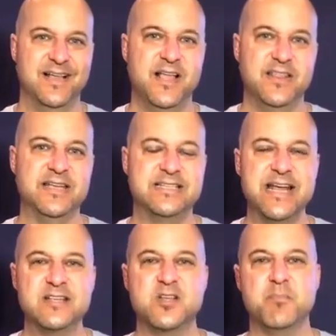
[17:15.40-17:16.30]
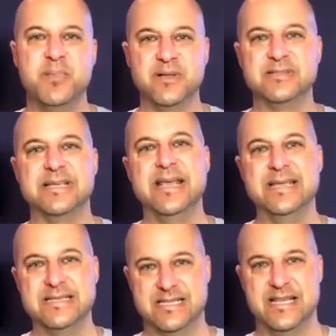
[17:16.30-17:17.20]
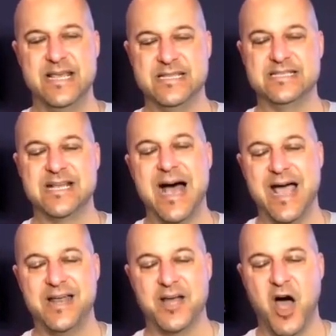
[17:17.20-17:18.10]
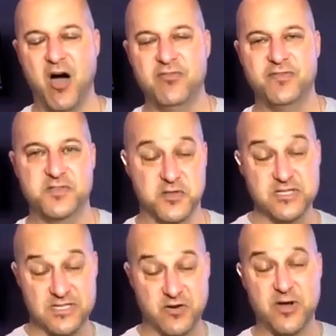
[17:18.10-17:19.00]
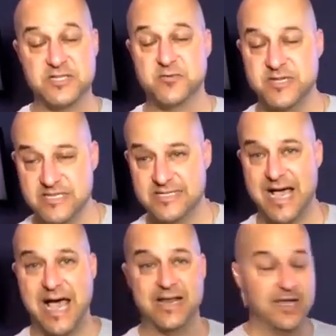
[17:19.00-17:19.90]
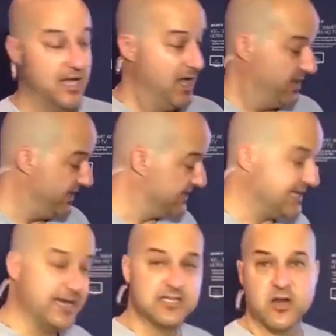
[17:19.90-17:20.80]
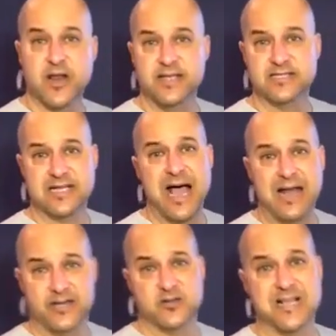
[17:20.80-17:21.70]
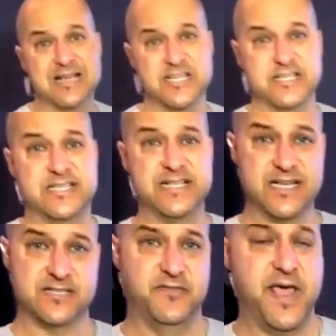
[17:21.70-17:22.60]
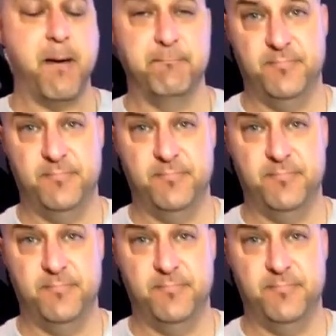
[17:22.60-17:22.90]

The antennas are built into the inside of, so this is a question we just got. The antennas are inside, and there's actually 6 of them.